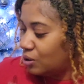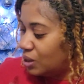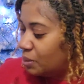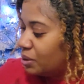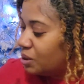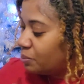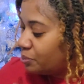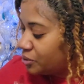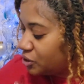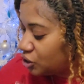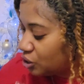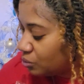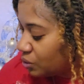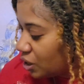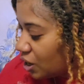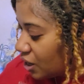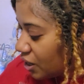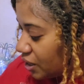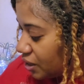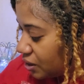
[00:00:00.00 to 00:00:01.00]
let me show
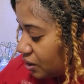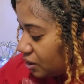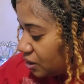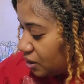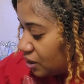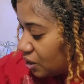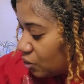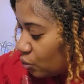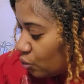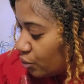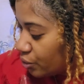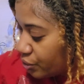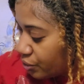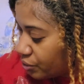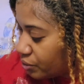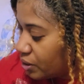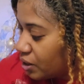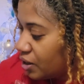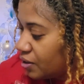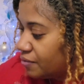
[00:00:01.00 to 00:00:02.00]
y'all in the
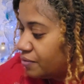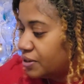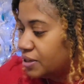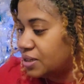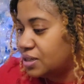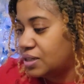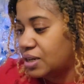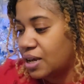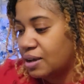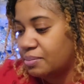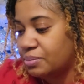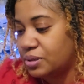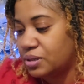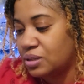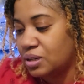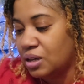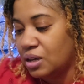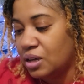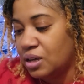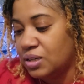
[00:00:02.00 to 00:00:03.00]
order of the
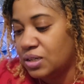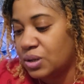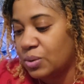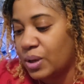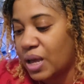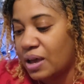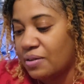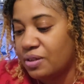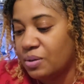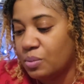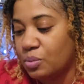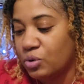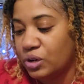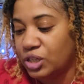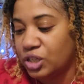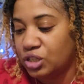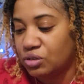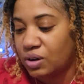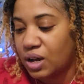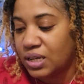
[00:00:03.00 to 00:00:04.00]
steps. So we have the
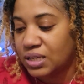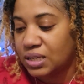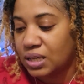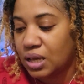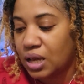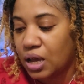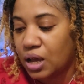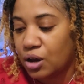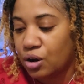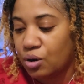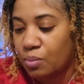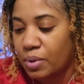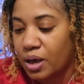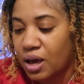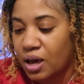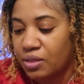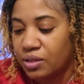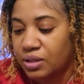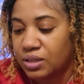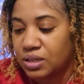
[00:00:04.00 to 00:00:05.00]
moisturizing hair
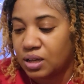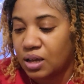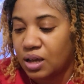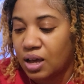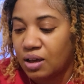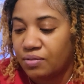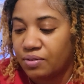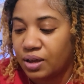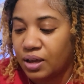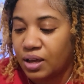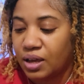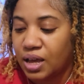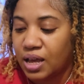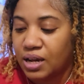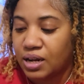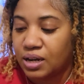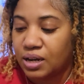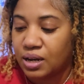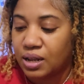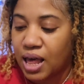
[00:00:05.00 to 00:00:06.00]
bath. It's agave
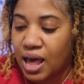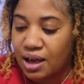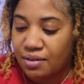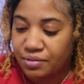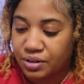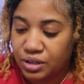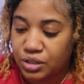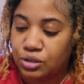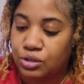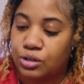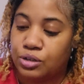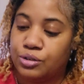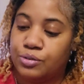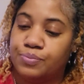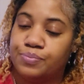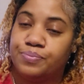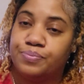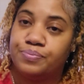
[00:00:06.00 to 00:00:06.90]
and lavender.